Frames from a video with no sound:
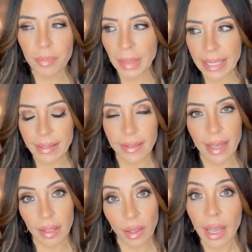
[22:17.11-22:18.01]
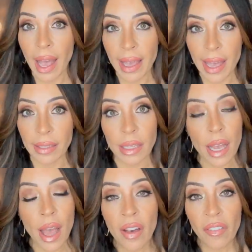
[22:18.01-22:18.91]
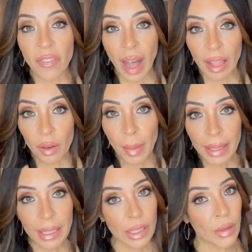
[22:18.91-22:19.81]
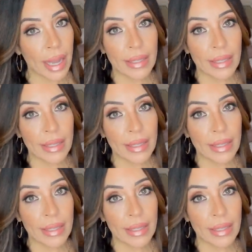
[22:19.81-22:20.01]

pieces that look high-end follow my lead, you guys.